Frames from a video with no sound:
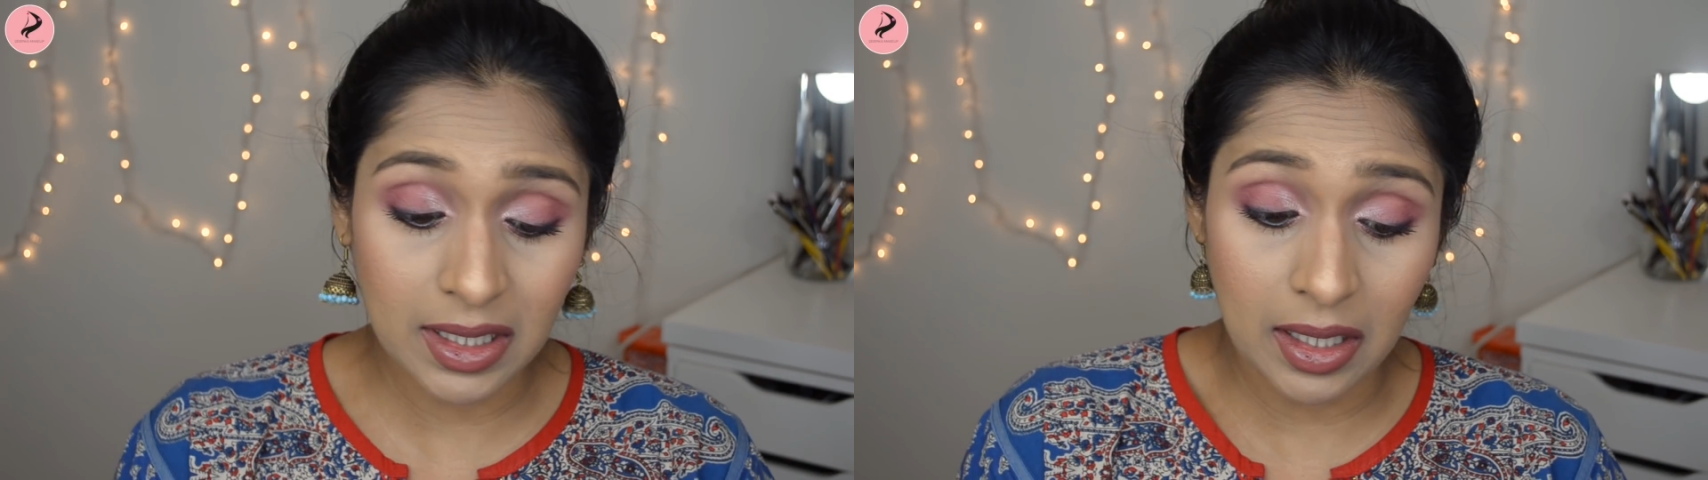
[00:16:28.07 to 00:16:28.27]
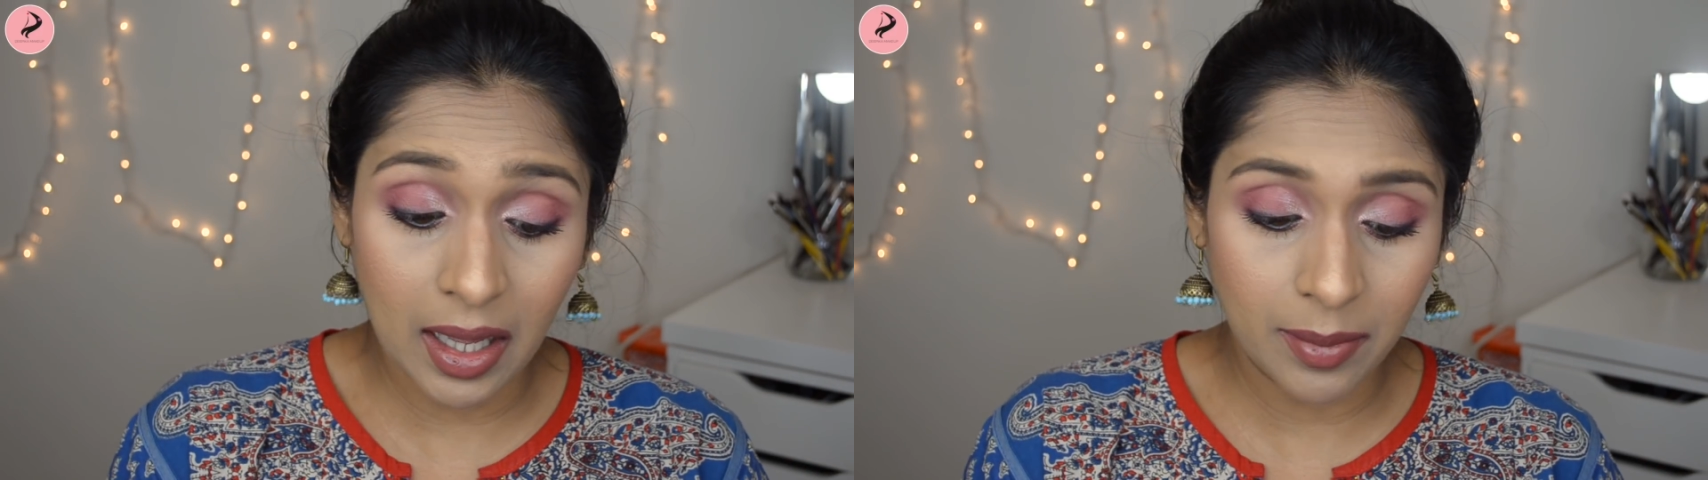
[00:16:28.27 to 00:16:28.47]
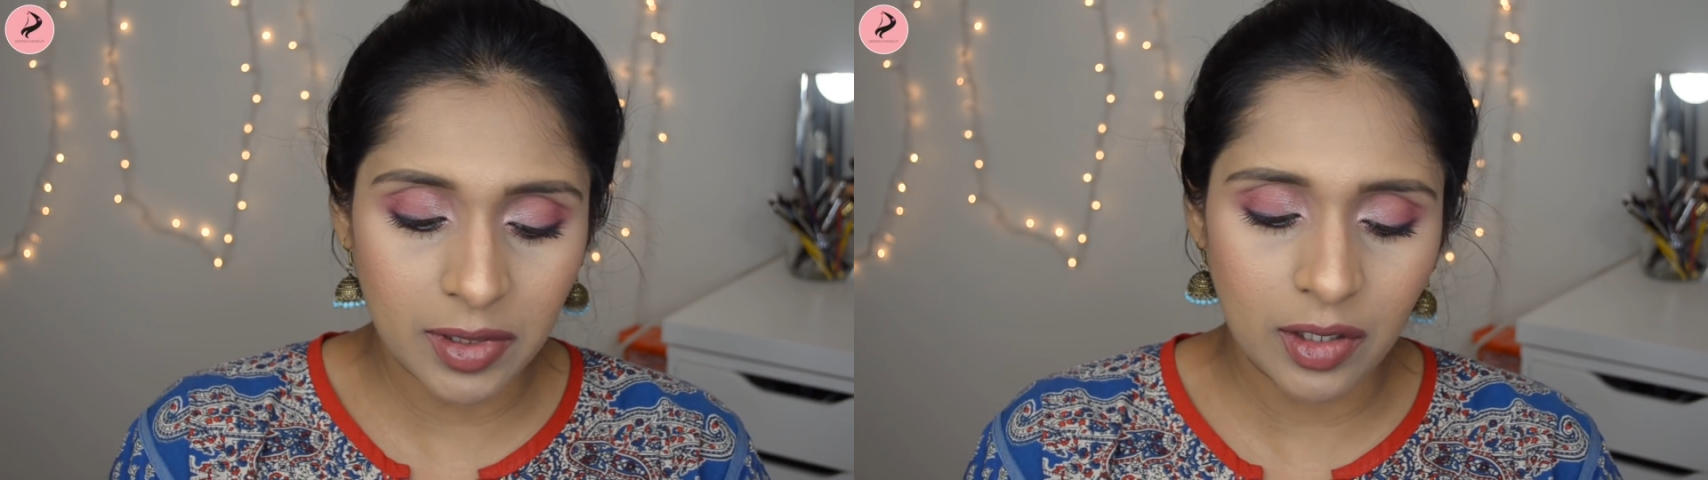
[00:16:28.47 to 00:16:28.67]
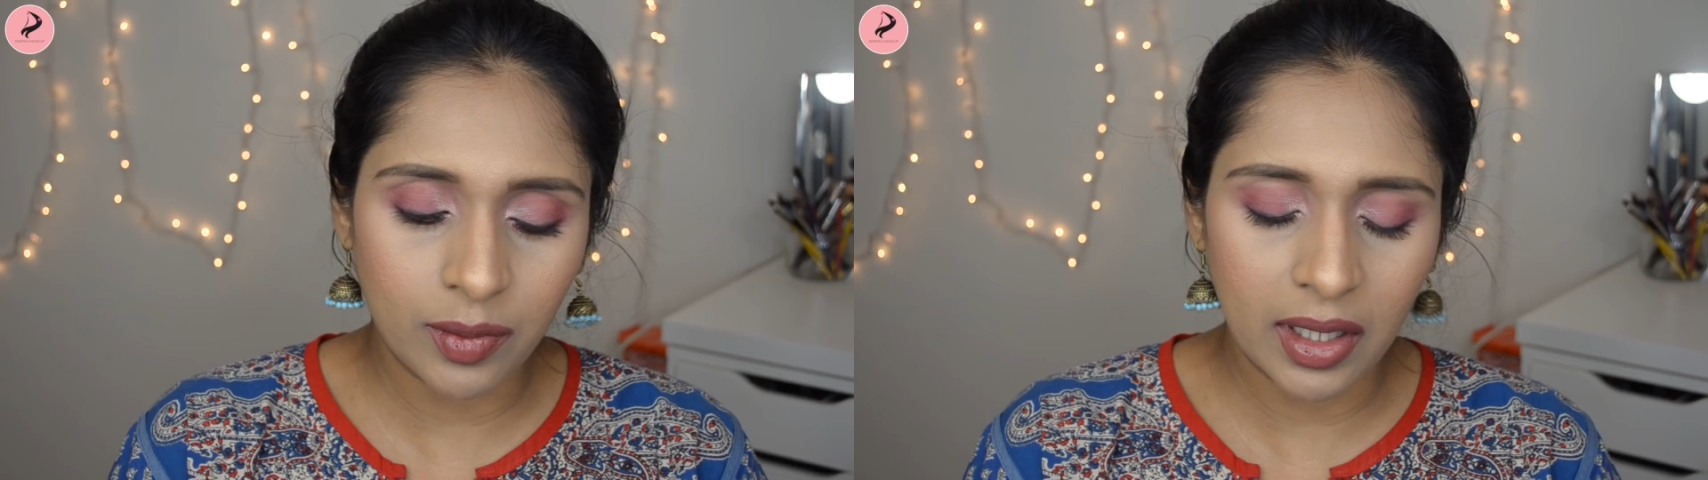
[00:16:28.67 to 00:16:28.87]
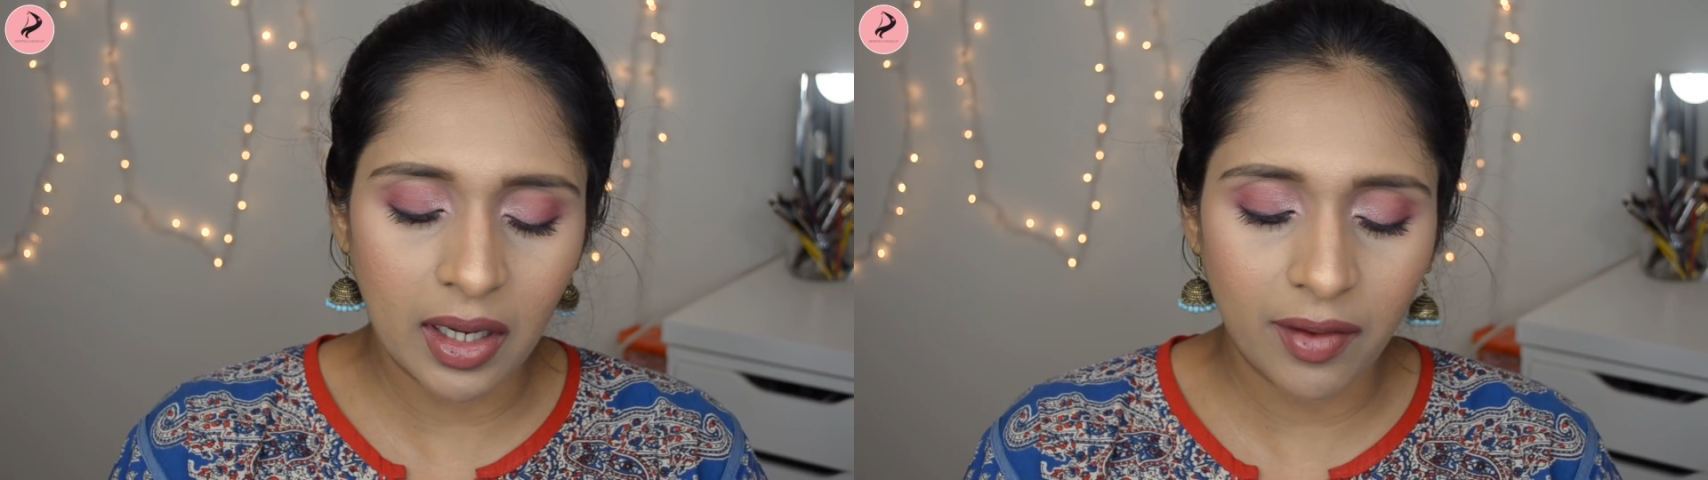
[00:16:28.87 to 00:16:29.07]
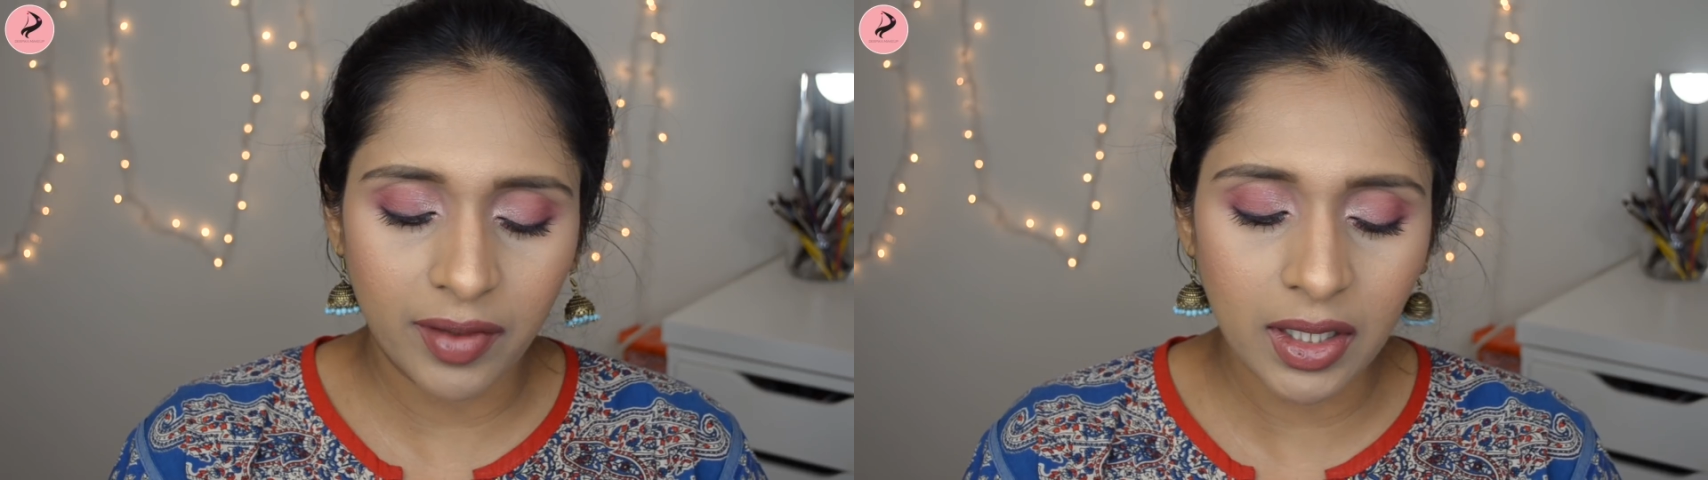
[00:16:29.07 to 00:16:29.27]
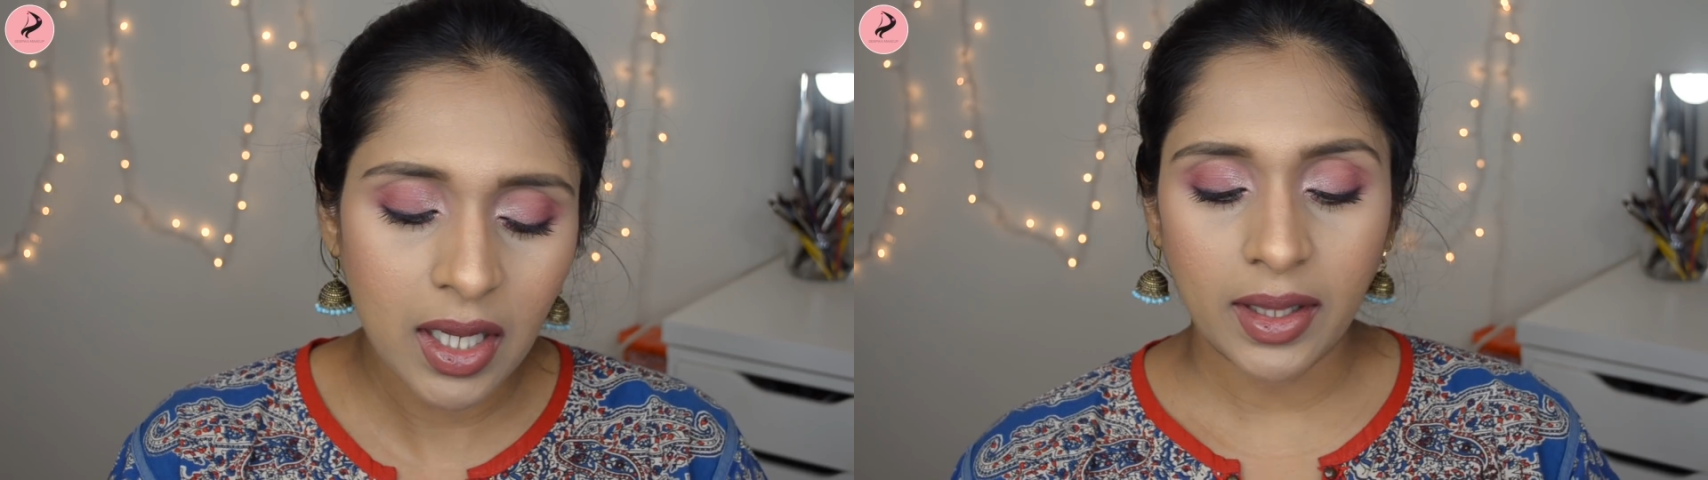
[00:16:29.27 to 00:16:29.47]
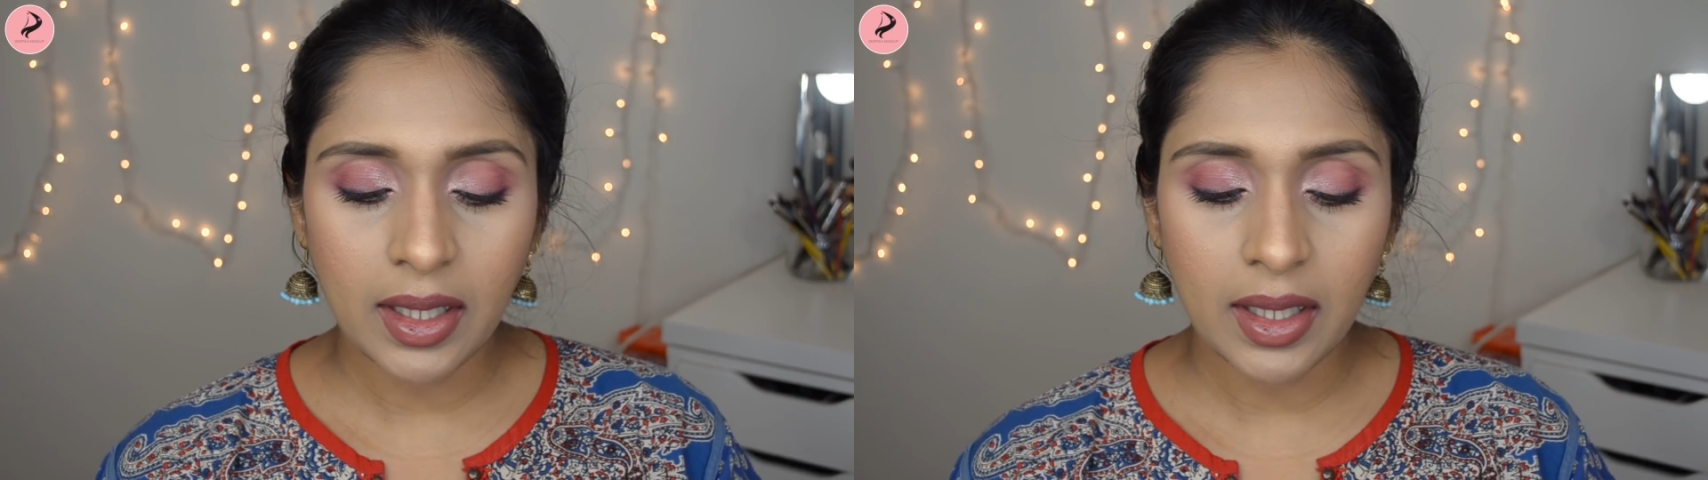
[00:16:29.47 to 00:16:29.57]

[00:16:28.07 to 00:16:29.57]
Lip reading: and I absolutely love it.